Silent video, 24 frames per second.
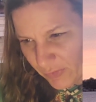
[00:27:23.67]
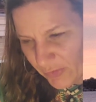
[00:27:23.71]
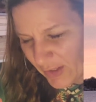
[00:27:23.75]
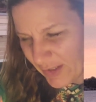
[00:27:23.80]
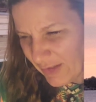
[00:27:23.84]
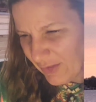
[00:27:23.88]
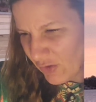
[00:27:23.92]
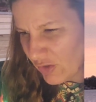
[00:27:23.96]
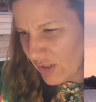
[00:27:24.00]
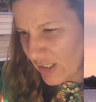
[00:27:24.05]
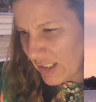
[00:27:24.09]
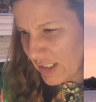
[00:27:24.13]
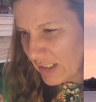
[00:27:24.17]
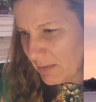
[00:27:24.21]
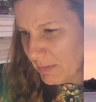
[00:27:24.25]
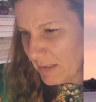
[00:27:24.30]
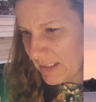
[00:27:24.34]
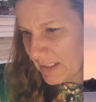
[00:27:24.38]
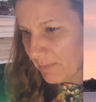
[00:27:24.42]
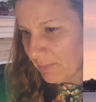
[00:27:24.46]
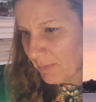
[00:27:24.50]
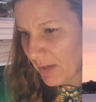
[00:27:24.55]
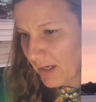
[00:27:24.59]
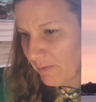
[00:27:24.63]
Like there needs to be
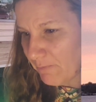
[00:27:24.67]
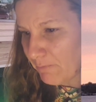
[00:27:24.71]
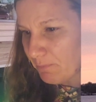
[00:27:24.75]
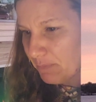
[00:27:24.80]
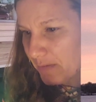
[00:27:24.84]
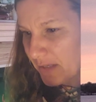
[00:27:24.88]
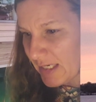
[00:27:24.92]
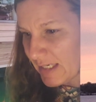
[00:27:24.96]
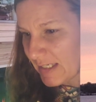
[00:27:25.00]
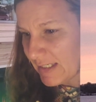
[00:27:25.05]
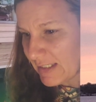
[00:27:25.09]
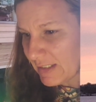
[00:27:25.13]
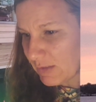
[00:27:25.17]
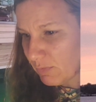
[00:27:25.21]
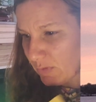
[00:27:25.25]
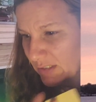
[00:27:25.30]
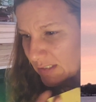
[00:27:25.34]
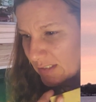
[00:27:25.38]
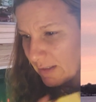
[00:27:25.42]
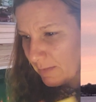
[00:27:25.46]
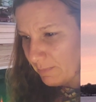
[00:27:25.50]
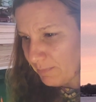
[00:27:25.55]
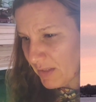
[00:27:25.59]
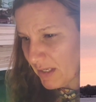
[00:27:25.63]
some kind of peace with
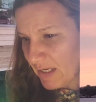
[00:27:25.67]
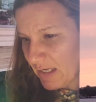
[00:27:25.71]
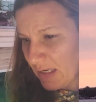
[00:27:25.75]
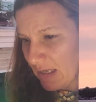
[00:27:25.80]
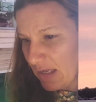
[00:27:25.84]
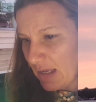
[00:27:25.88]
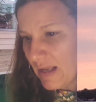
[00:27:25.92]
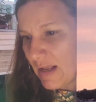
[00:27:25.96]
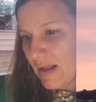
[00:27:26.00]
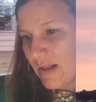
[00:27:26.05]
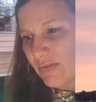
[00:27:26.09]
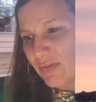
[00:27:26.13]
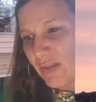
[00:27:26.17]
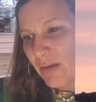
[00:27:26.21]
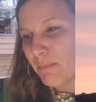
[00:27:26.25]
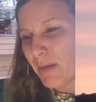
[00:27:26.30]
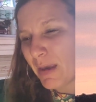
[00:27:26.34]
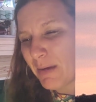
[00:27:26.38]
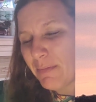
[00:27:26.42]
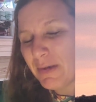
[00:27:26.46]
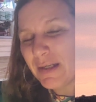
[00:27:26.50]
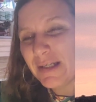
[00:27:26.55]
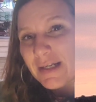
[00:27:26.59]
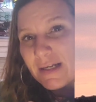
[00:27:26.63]
something that
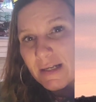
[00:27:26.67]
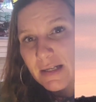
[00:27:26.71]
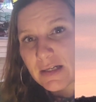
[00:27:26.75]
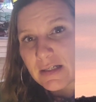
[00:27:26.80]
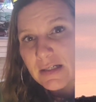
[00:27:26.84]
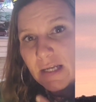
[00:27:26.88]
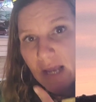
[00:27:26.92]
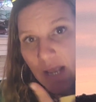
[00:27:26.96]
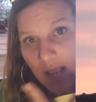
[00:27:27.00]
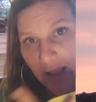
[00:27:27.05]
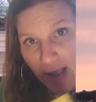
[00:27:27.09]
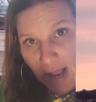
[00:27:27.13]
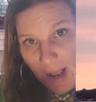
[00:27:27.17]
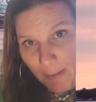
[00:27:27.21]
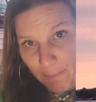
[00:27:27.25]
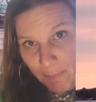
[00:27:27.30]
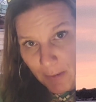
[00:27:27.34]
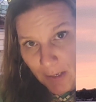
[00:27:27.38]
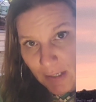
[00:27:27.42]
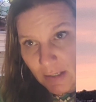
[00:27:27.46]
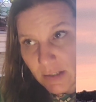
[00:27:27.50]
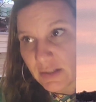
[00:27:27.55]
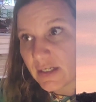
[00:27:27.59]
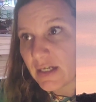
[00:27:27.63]
maybe didn't
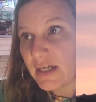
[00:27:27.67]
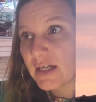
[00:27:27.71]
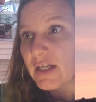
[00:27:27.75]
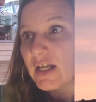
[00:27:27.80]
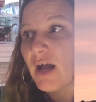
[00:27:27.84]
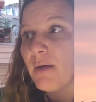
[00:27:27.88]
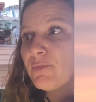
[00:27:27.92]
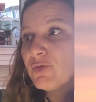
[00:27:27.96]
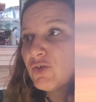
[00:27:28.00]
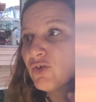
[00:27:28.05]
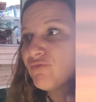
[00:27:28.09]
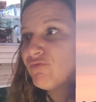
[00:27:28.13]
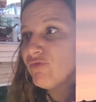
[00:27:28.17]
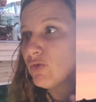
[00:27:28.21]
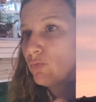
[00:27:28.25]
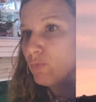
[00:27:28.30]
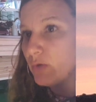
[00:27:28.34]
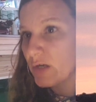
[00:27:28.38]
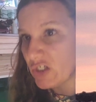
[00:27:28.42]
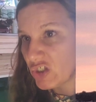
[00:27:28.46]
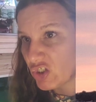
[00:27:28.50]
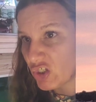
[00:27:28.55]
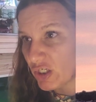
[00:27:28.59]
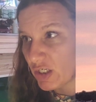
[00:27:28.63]
happen, didn't come to
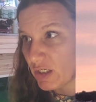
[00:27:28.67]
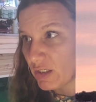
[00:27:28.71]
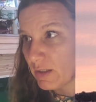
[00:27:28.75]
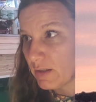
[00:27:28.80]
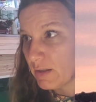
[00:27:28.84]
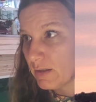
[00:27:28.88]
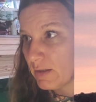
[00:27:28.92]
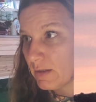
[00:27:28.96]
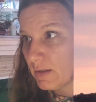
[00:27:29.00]
fruition.